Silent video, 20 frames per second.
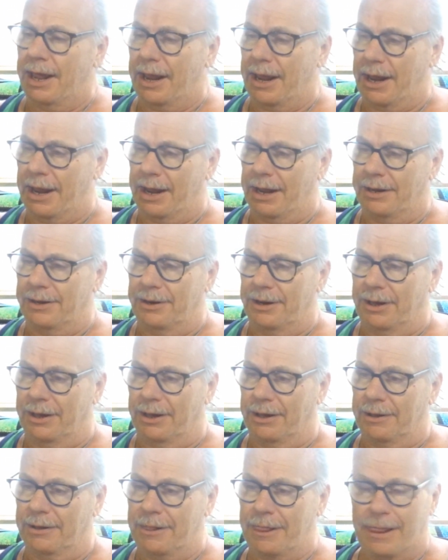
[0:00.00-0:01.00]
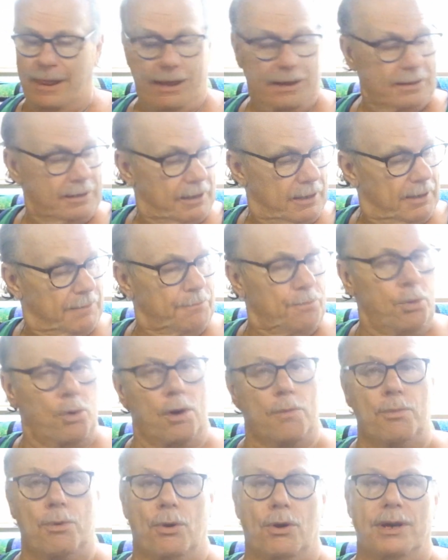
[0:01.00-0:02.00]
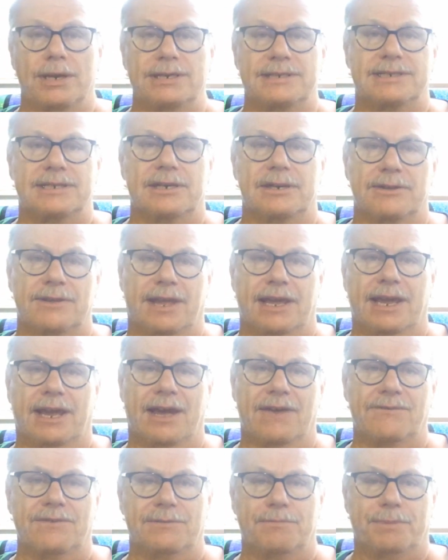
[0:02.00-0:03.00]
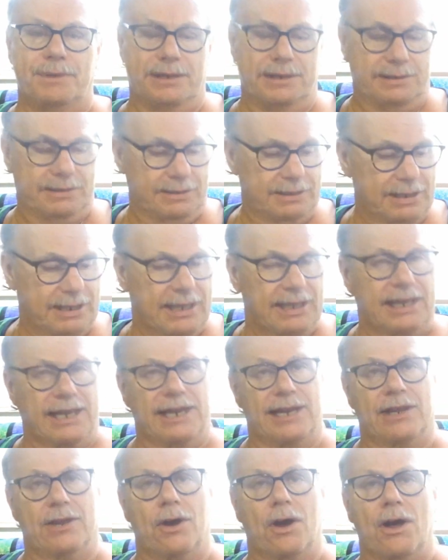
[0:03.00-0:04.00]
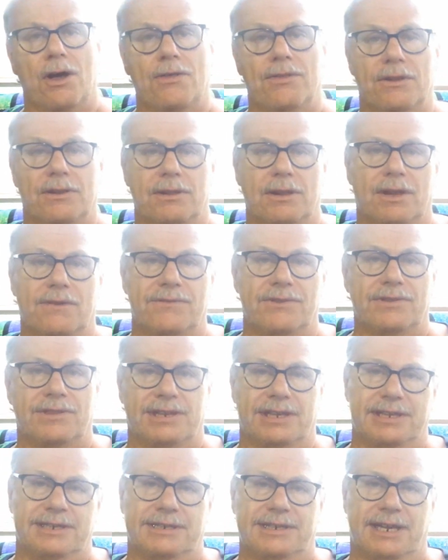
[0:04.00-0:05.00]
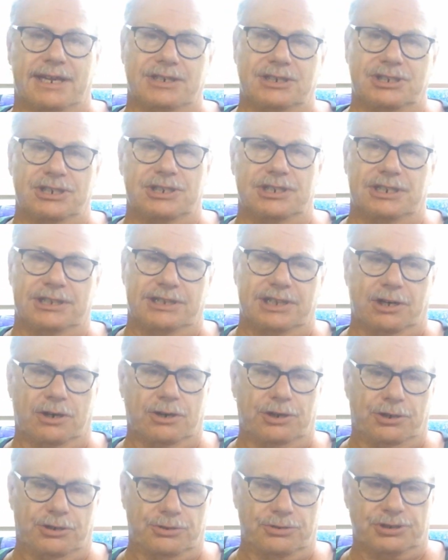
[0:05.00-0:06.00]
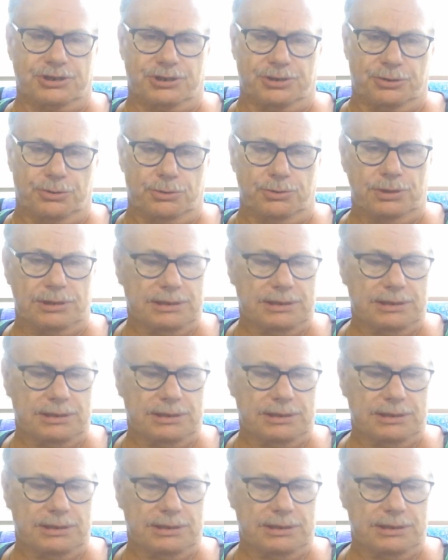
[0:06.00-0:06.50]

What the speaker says: And poor boys here, they haven't been getting all the love and the attention that they're used to.